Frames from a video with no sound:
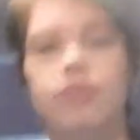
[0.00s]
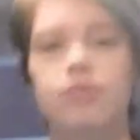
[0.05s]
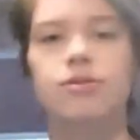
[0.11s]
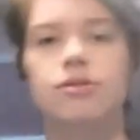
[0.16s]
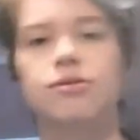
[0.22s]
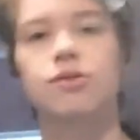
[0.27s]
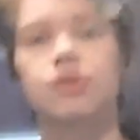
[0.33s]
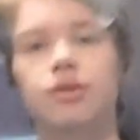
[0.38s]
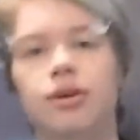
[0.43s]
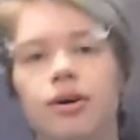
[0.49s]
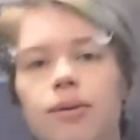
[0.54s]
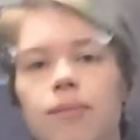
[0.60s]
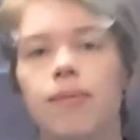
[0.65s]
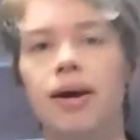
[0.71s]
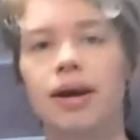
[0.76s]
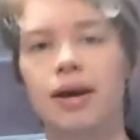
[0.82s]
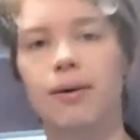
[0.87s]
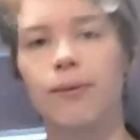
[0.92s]
to,
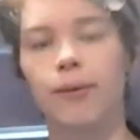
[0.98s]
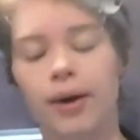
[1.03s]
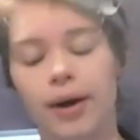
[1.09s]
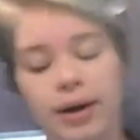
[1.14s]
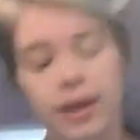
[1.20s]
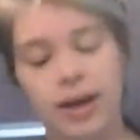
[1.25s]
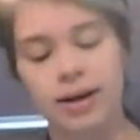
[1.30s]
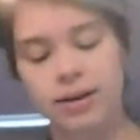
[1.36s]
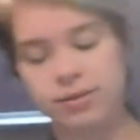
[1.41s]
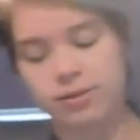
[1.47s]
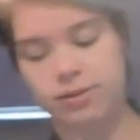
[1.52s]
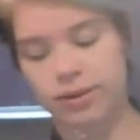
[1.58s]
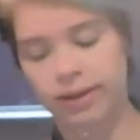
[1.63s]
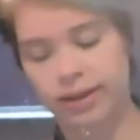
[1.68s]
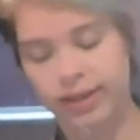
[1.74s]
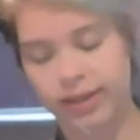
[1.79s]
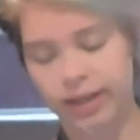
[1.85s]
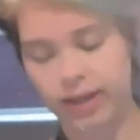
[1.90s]
make it work out so I
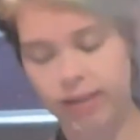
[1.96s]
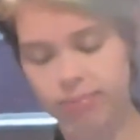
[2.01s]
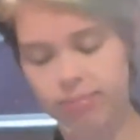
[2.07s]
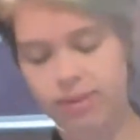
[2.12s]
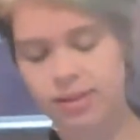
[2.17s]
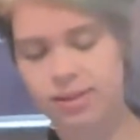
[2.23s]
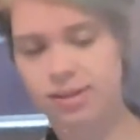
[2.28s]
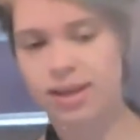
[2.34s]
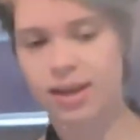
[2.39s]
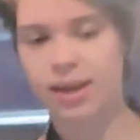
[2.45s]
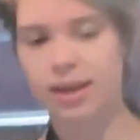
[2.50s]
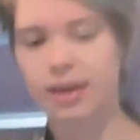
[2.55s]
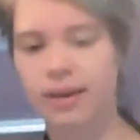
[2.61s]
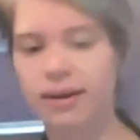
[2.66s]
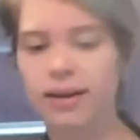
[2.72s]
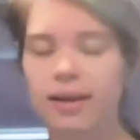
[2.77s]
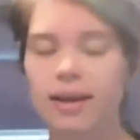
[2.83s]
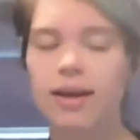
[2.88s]
can keep this
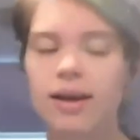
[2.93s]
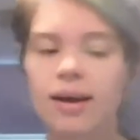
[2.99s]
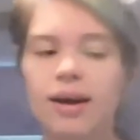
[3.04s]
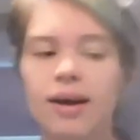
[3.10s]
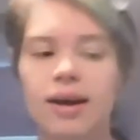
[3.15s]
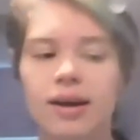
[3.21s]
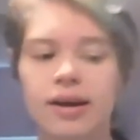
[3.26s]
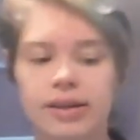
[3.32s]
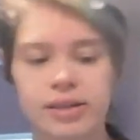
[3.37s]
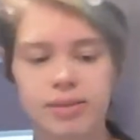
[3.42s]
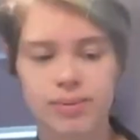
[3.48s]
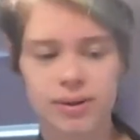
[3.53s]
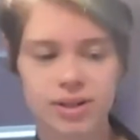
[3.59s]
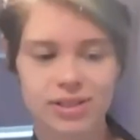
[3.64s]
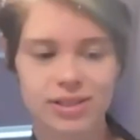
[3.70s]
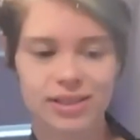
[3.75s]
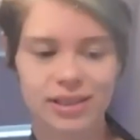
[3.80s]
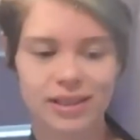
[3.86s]
kid,
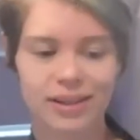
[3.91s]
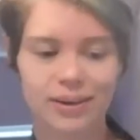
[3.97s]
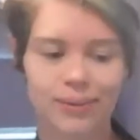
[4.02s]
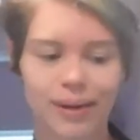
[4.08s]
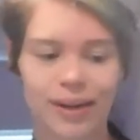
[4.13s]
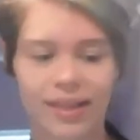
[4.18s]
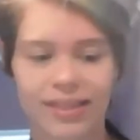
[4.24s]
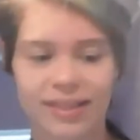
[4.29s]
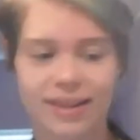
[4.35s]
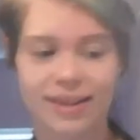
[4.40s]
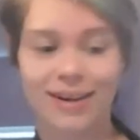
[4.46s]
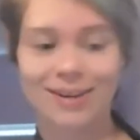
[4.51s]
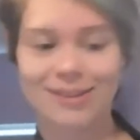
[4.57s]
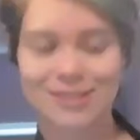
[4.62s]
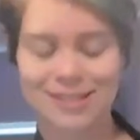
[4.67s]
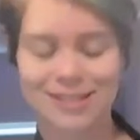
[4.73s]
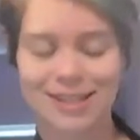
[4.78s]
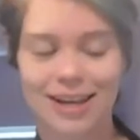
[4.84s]
especially with,
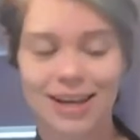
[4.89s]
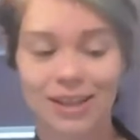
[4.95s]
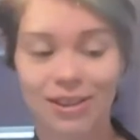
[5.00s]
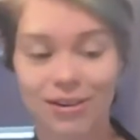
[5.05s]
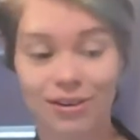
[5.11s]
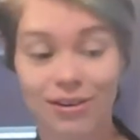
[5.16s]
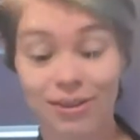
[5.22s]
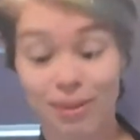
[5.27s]
just getting through